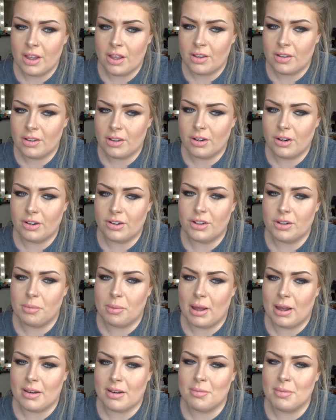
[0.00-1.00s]
So not too
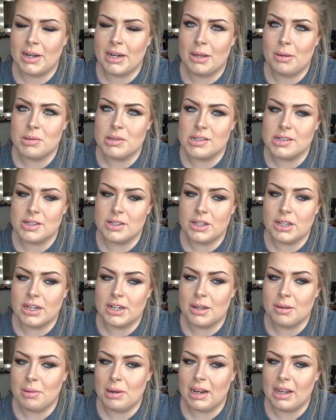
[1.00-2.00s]
bad. My neighbours are looking
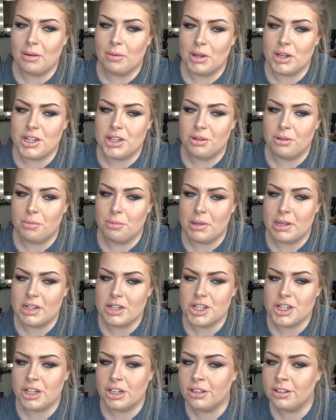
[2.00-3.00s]
at me like, what you doing,
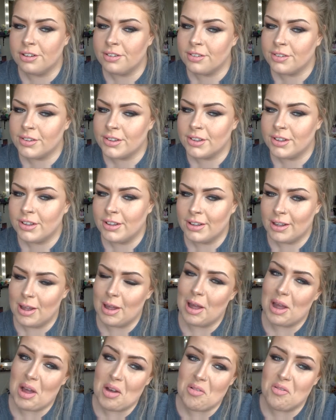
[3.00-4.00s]
bitch?
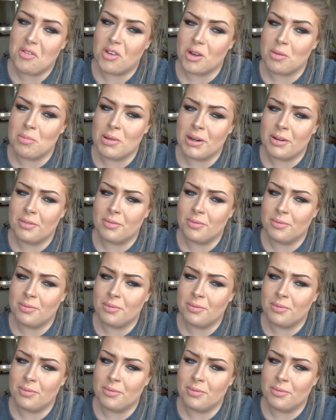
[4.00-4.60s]
I'm filming.